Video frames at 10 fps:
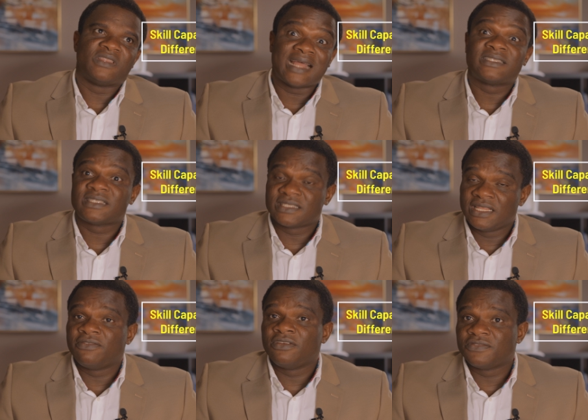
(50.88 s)
that
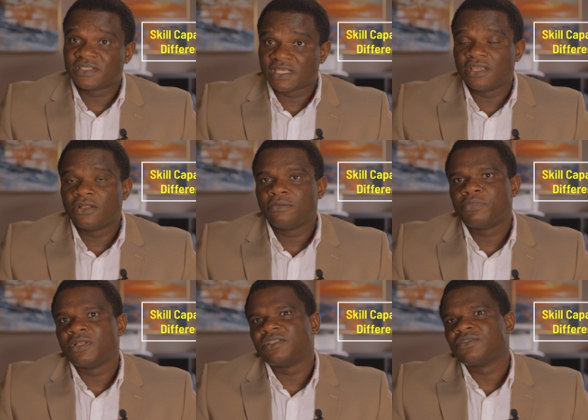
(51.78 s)
level of skill,
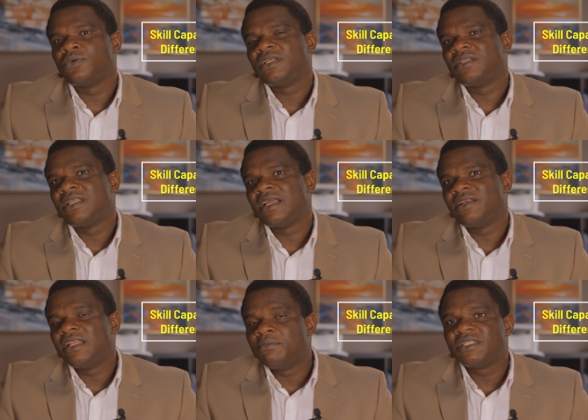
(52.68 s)
but it's only
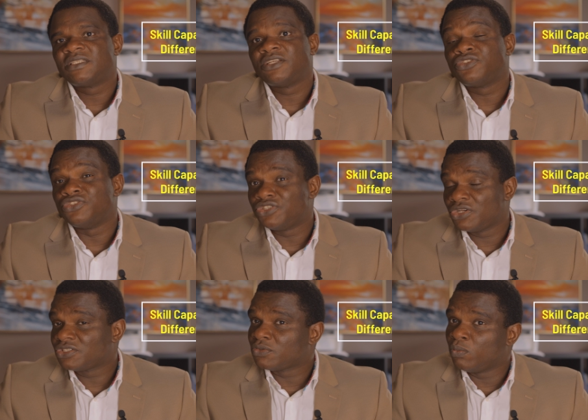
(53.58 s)
then limited to
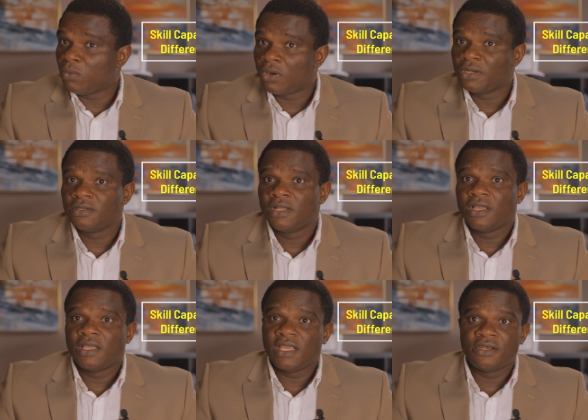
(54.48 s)
just one
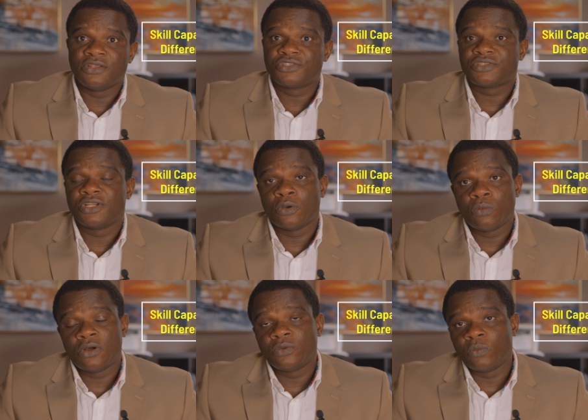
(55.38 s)
industry or
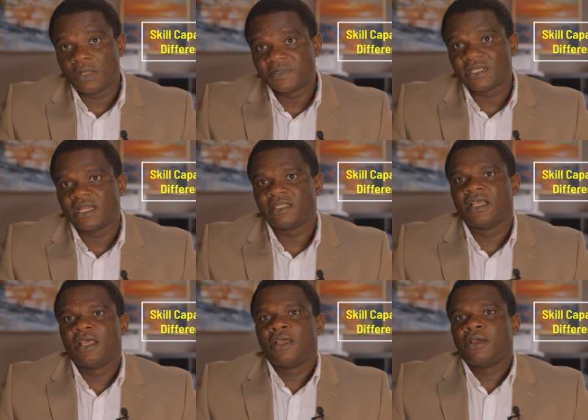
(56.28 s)
one website.
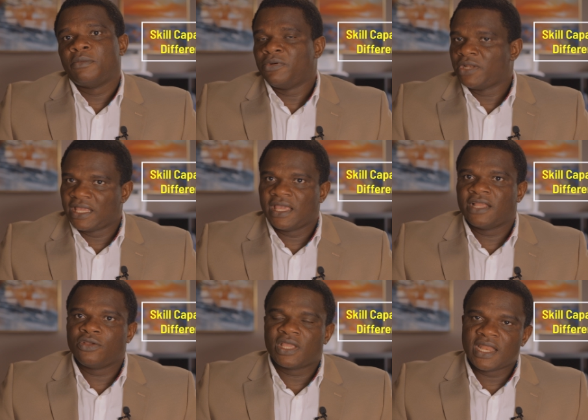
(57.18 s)
But
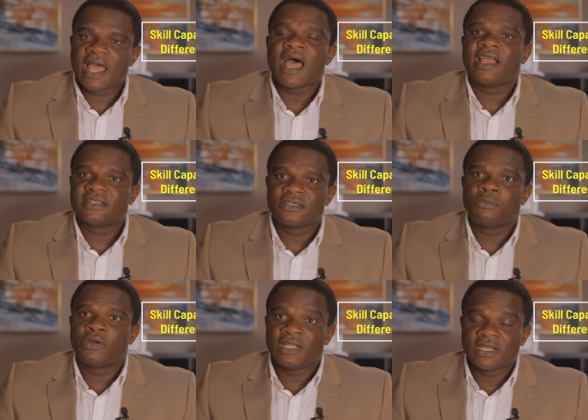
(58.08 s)
again, you can hire
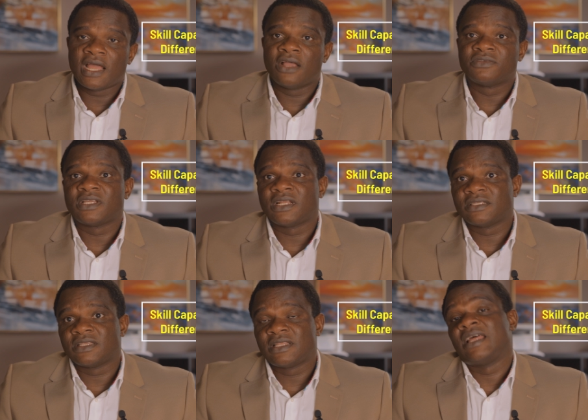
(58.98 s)
someone in house that
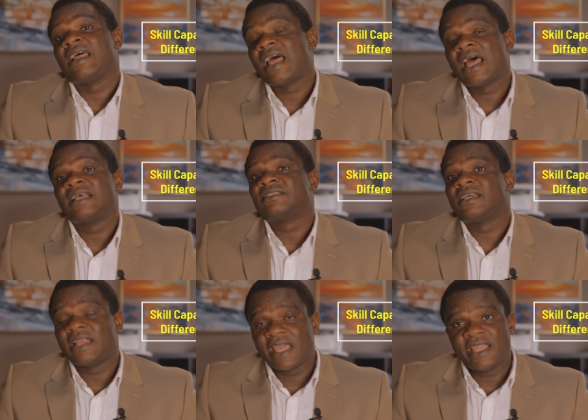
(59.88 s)
has, that has
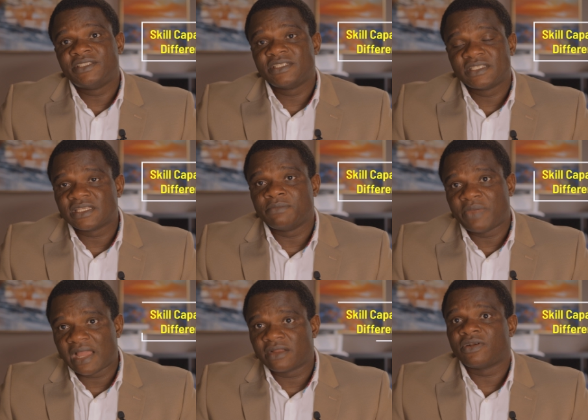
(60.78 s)
an agency
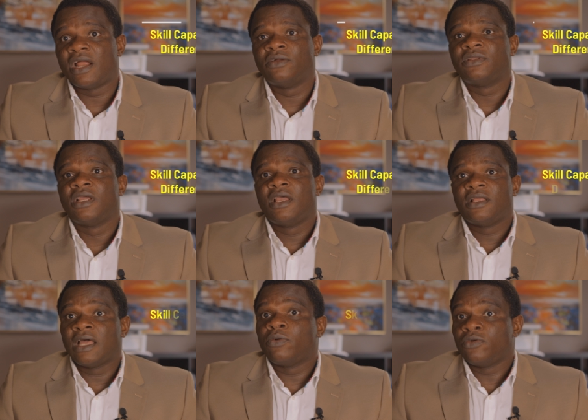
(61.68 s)
background
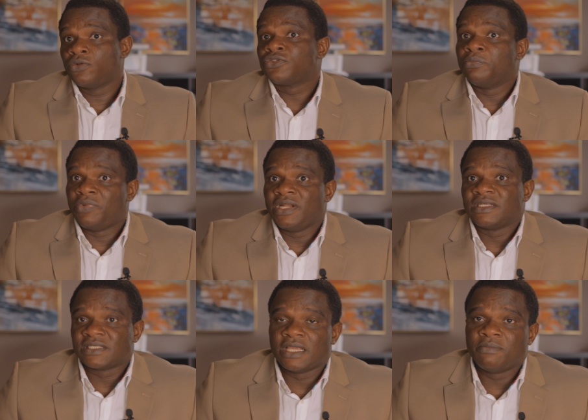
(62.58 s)
that will also bring
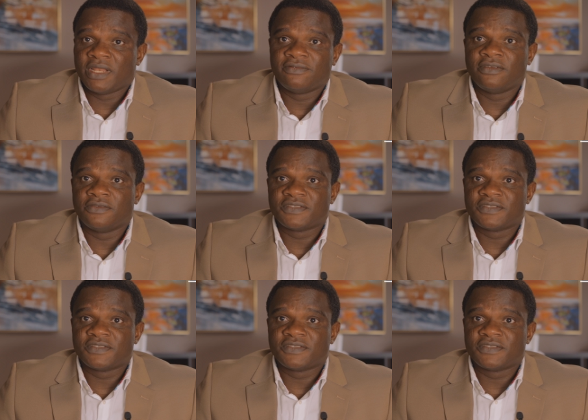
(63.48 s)
the same level